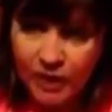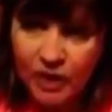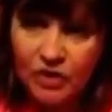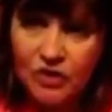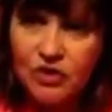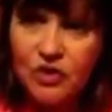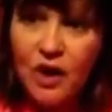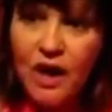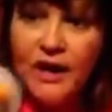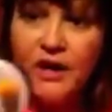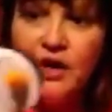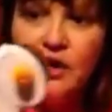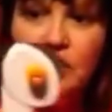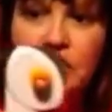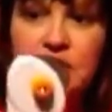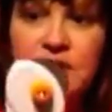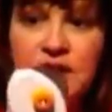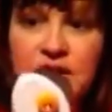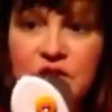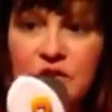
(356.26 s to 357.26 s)
quicker. So I
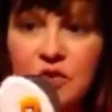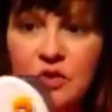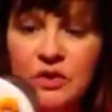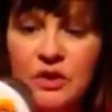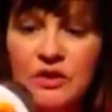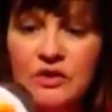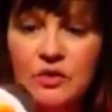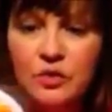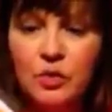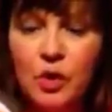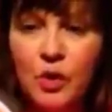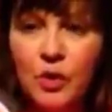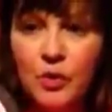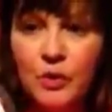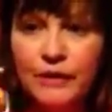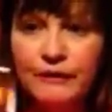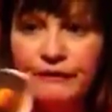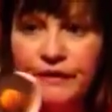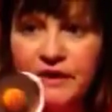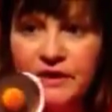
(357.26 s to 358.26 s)
use this
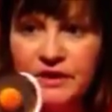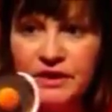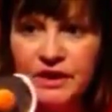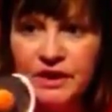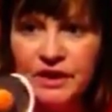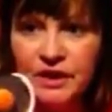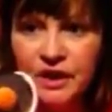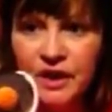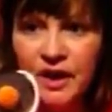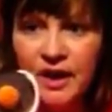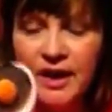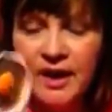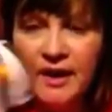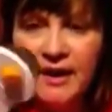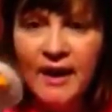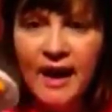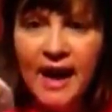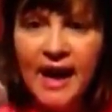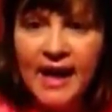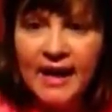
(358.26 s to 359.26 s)
rotary fisker.
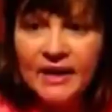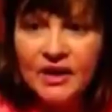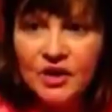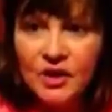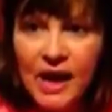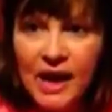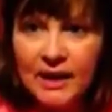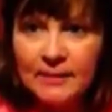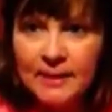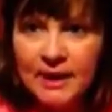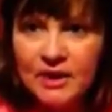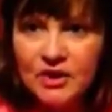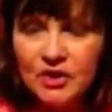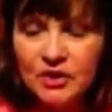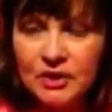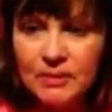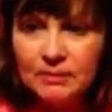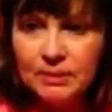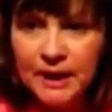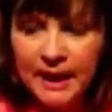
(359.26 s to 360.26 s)
And you got to make
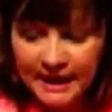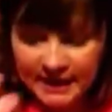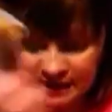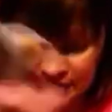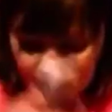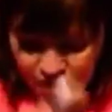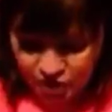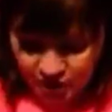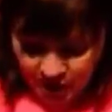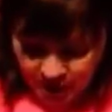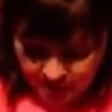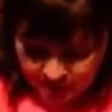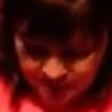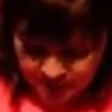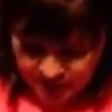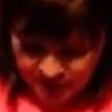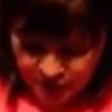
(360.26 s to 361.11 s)
sure the blade is sharp.